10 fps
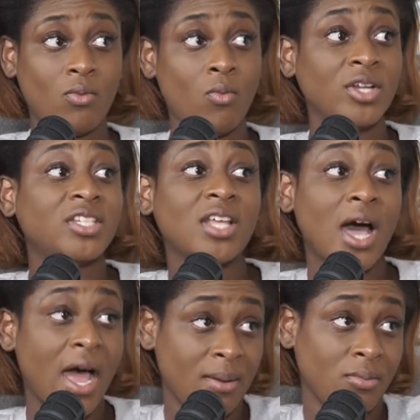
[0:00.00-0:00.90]
what's the
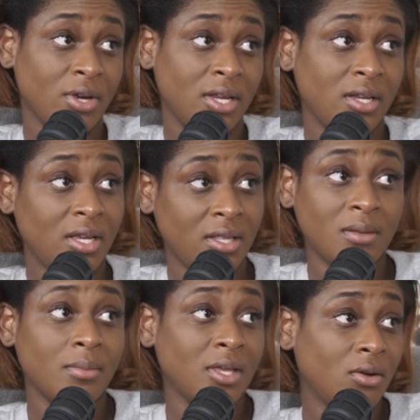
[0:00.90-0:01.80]
hybrid in the
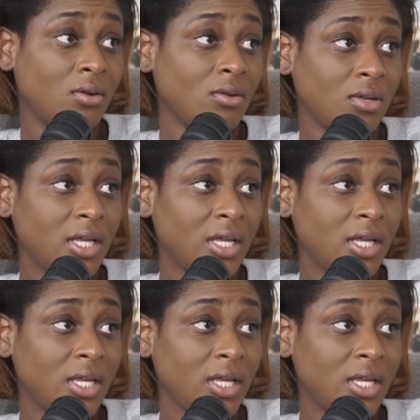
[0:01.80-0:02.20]
middle